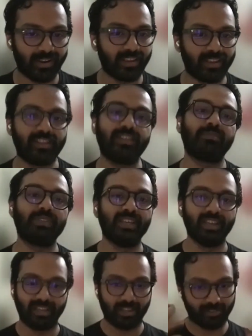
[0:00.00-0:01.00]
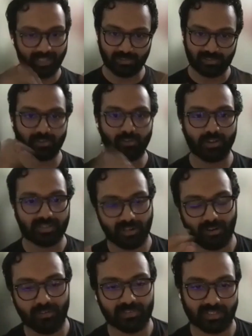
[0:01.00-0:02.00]
Like, this was the
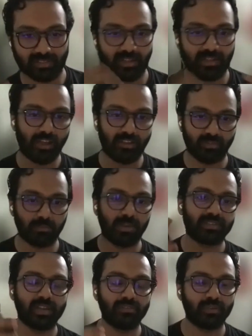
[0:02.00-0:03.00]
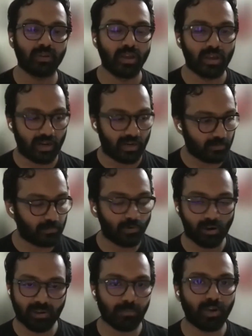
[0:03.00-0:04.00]
constant conversation that I was having with myself, and it
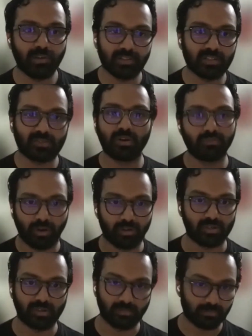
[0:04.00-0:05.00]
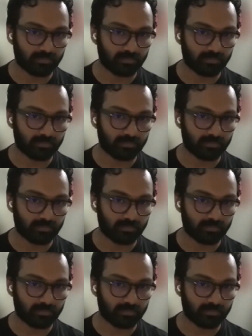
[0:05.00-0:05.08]
got to a point where I just couldn't function.